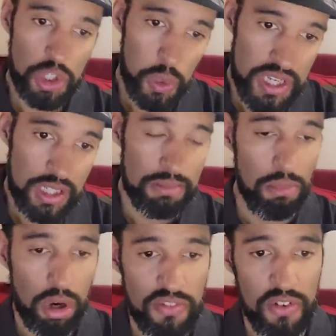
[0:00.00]
tweak and
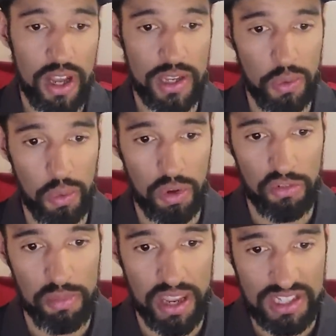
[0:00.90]
modify all
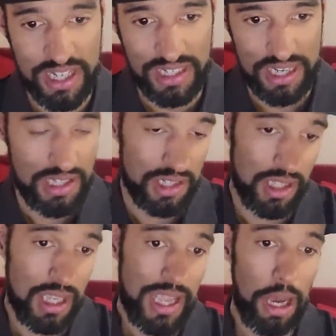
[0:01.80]
of my technique to